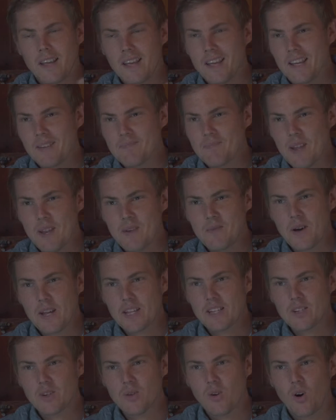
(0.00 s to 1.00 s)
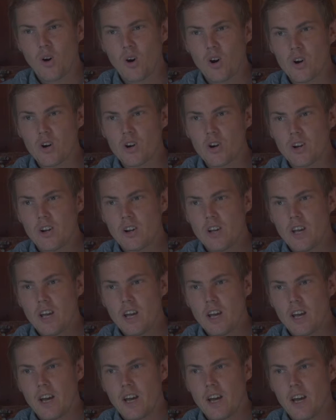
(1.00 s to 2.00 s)
in many ways to our
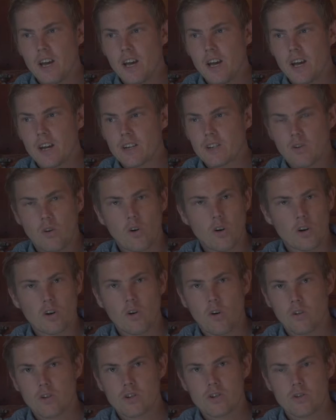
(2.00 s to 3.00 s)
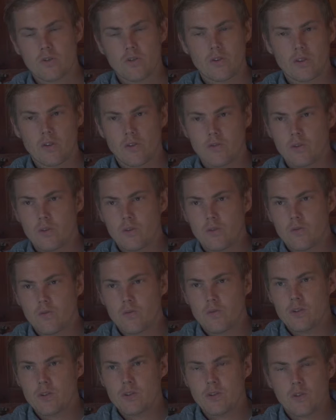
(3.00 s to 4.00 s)
culture. You know,
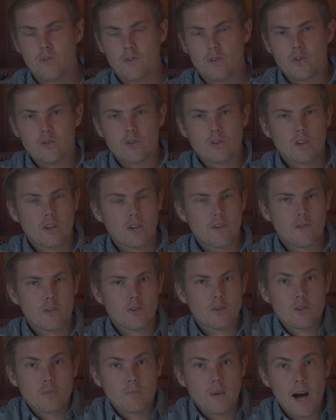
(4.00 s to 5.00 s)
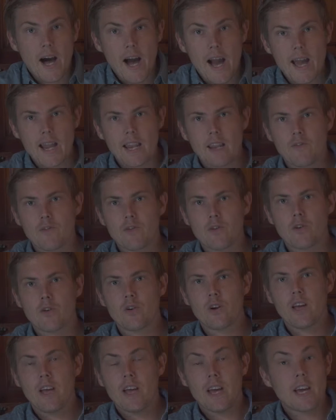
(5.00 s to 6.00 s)
if you smile, if
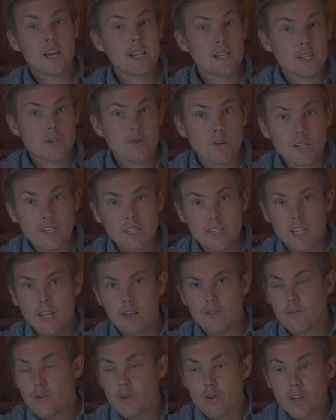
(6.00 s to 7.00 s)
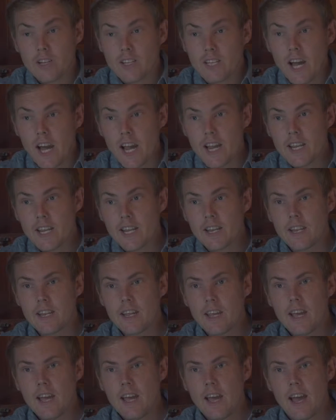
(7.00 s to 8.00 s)
you're interested, if you're excited,
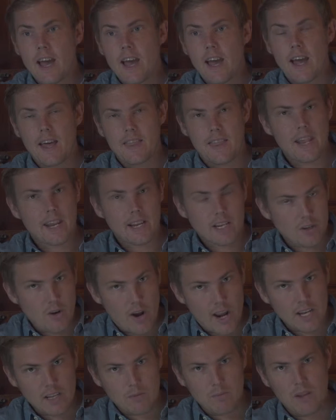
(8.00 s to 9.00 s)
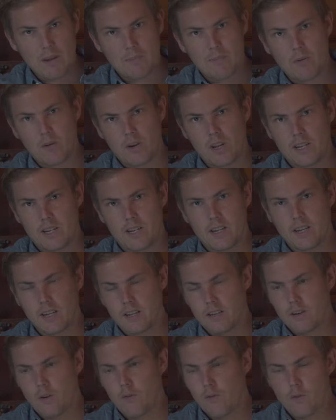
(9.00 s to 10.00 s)
that attracts people,
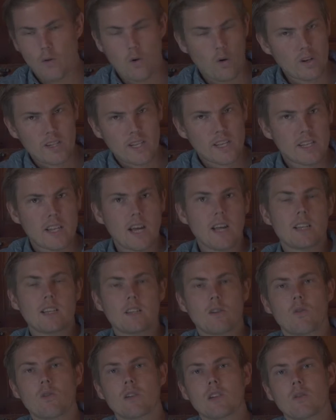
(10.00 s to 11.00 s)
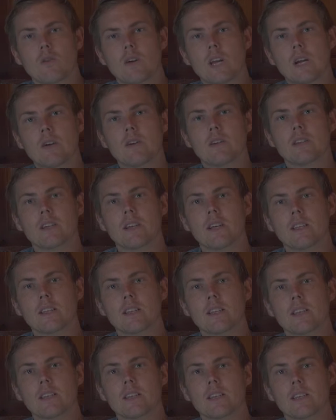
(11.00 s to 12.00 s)
and of course it does also here in
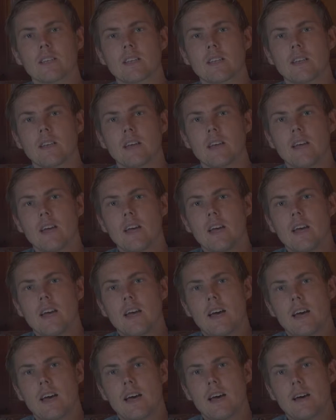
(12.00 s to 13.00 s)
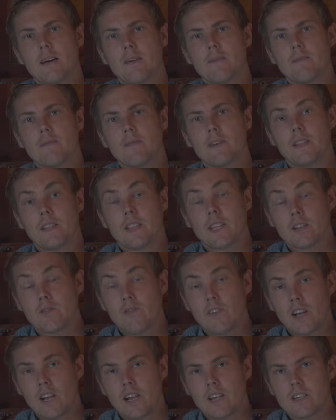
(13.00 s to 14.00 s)
this
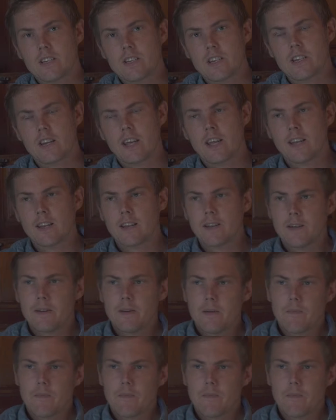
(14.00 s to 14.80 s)
village. And